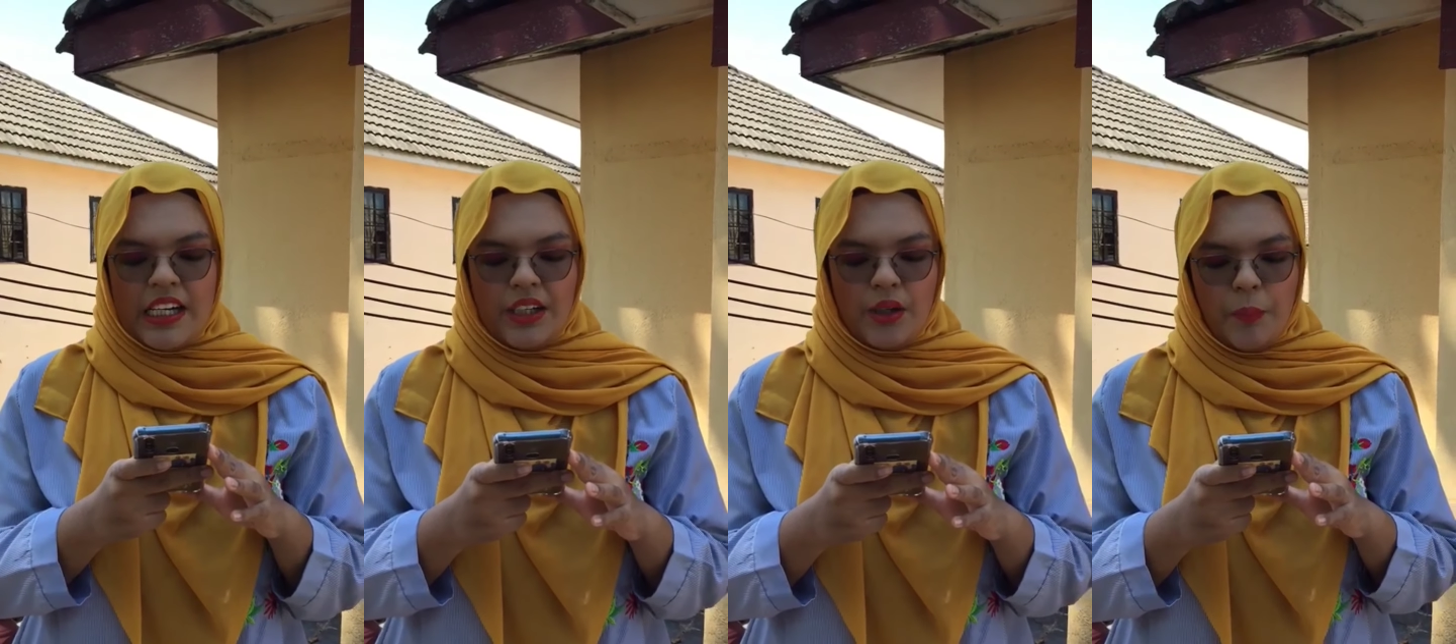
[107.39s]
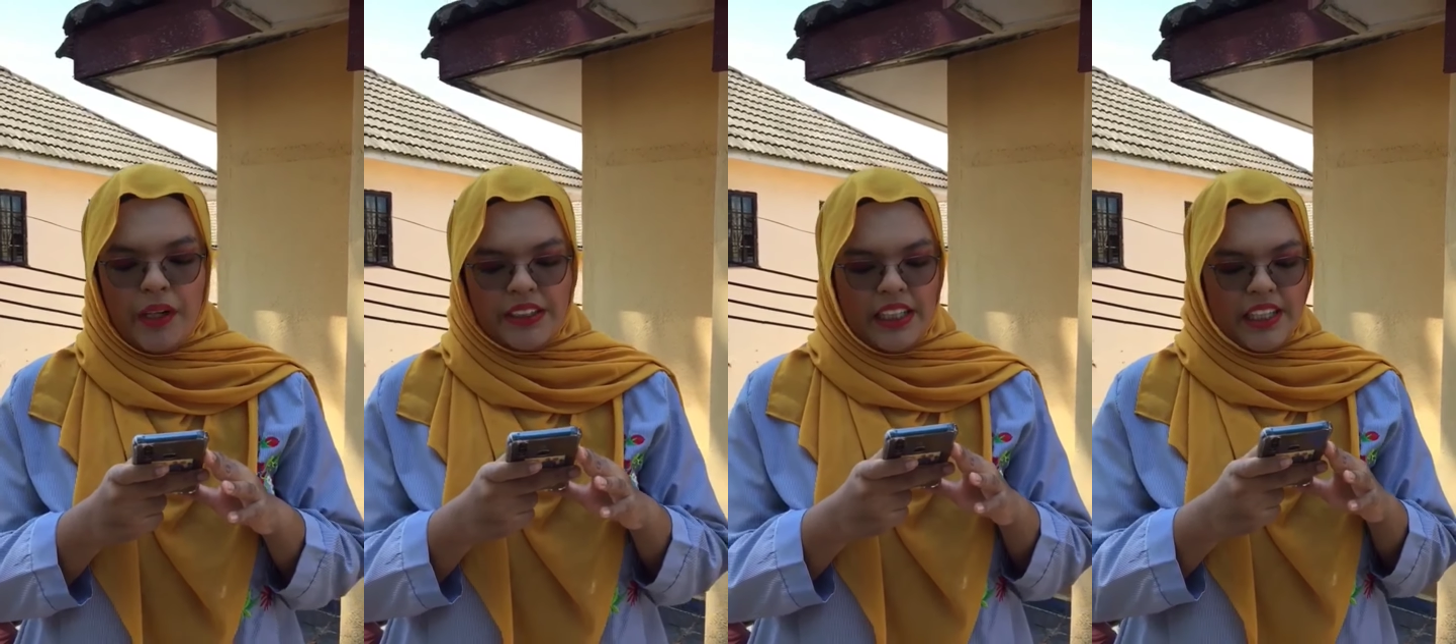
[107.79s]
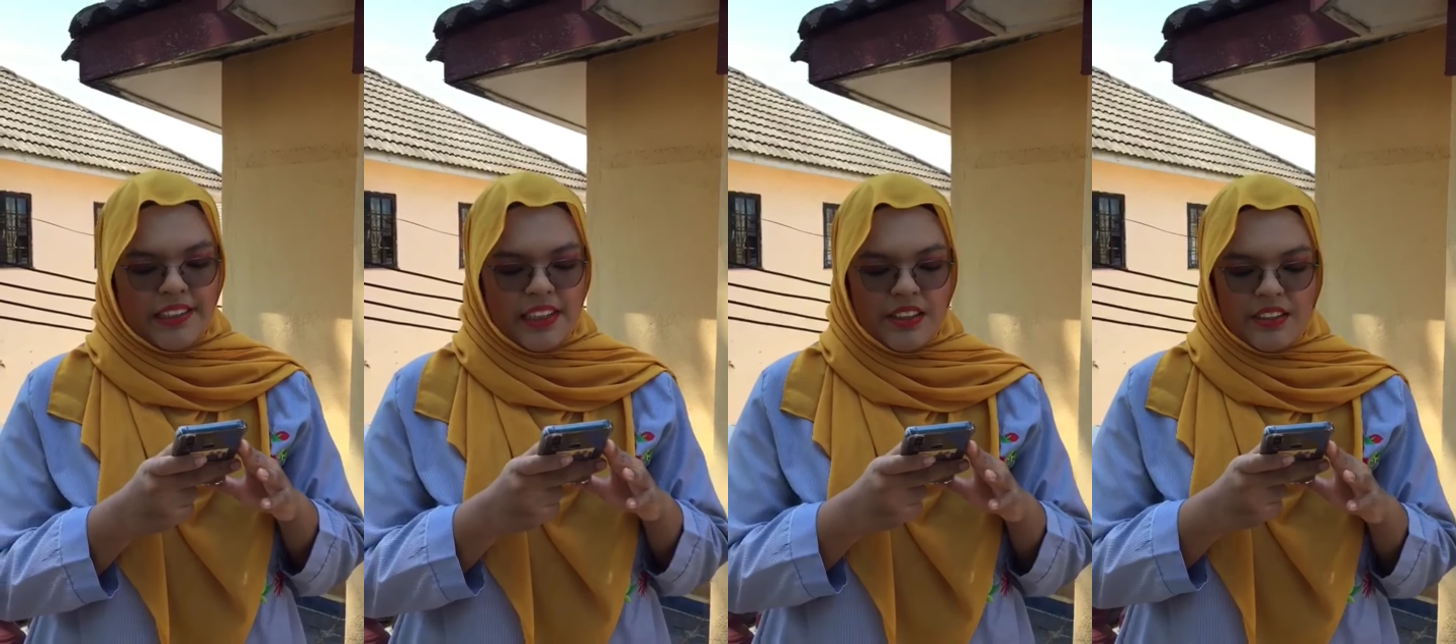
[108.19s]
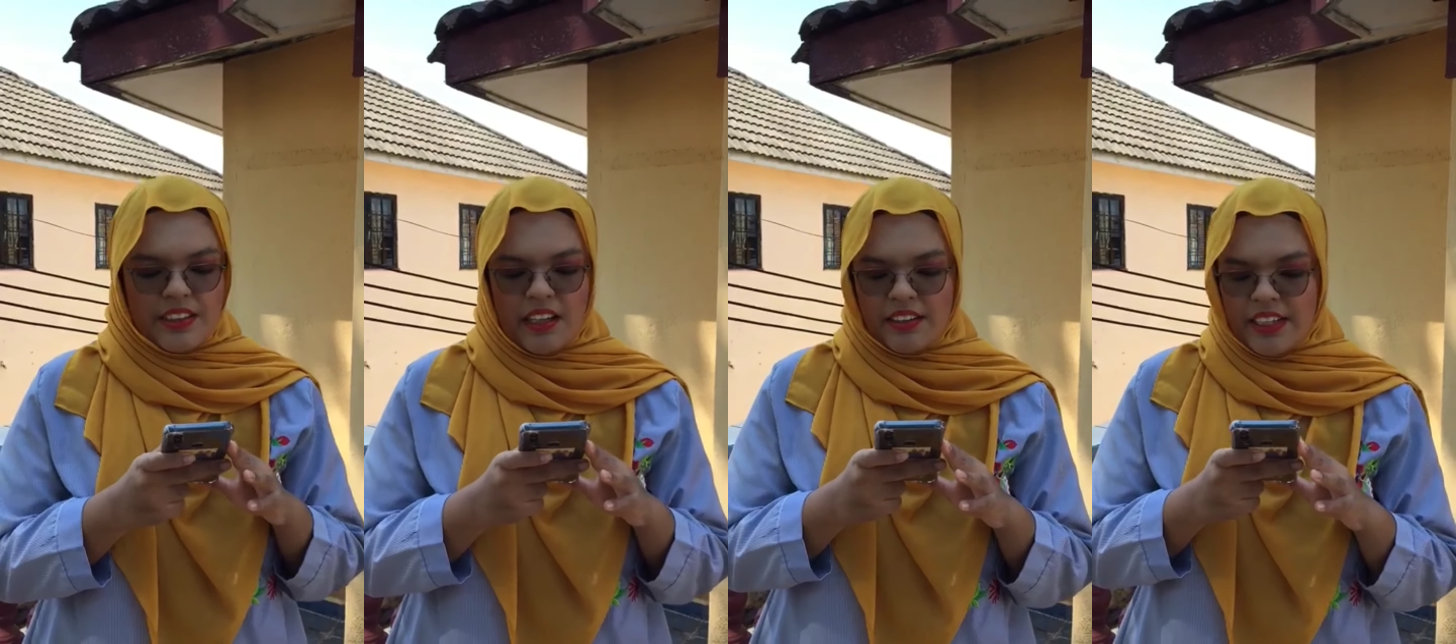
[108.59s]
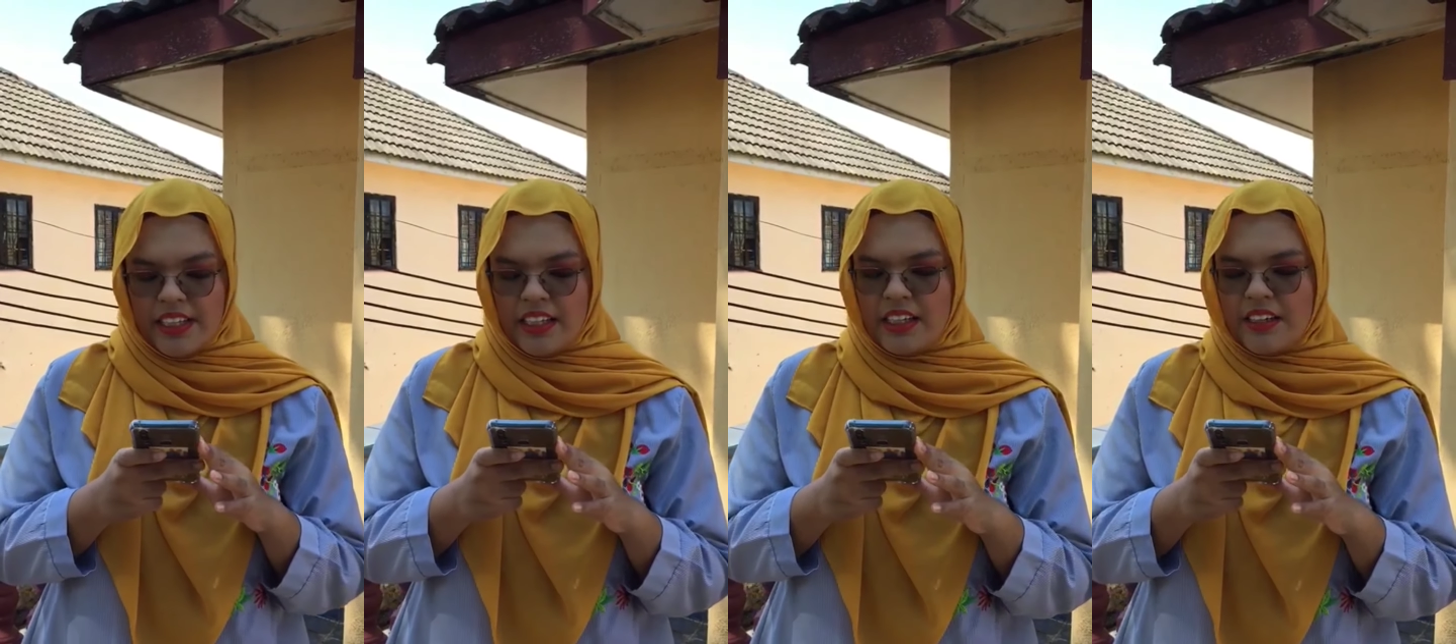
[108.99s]
A corporation is the
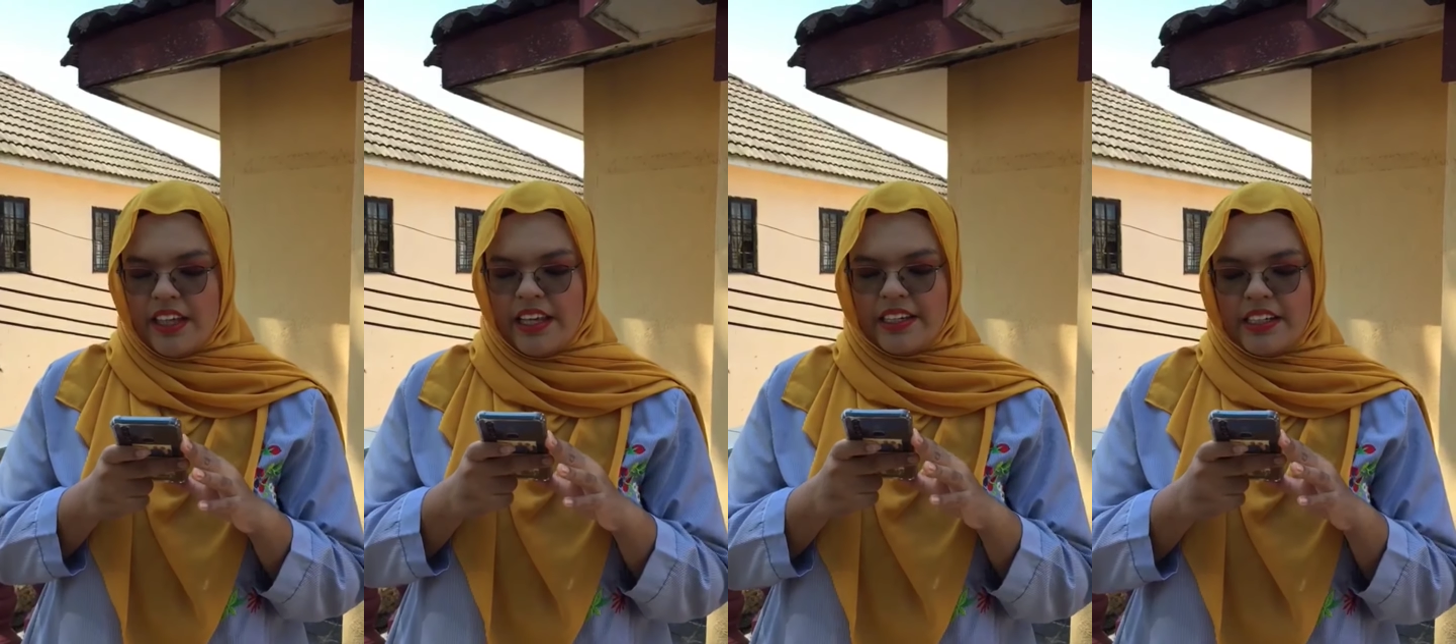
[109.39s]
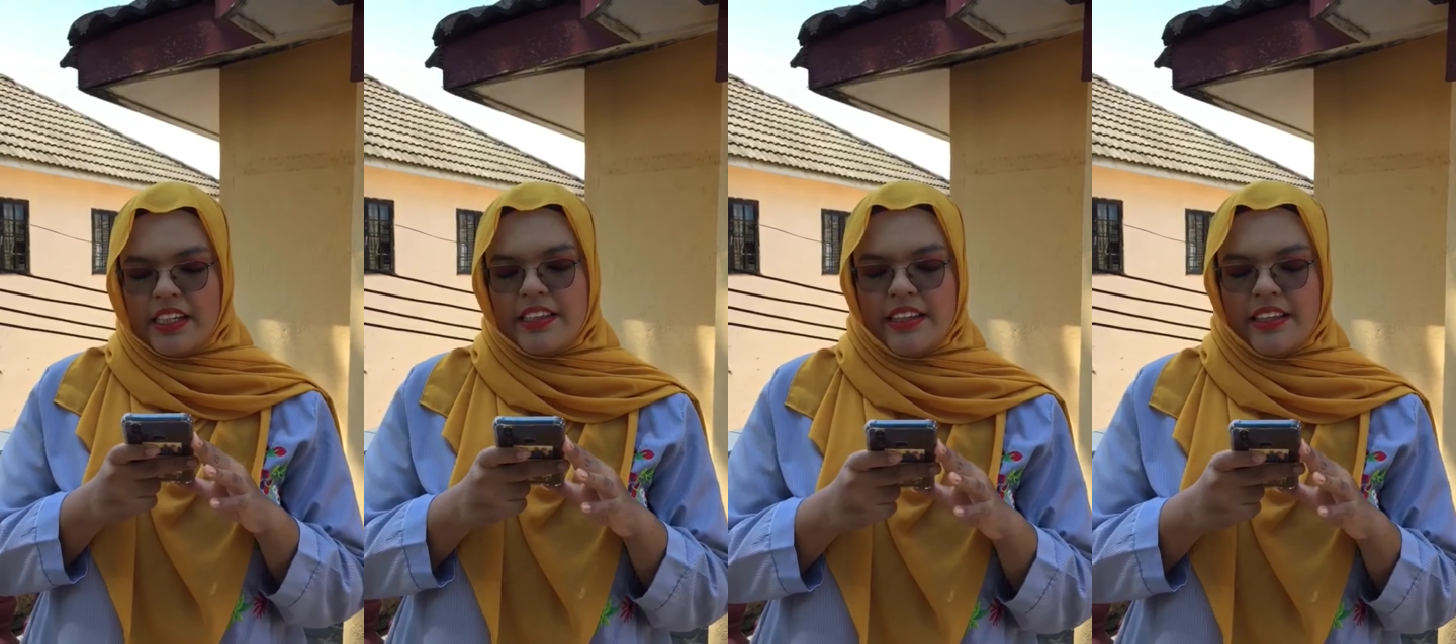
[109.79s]
resulting legal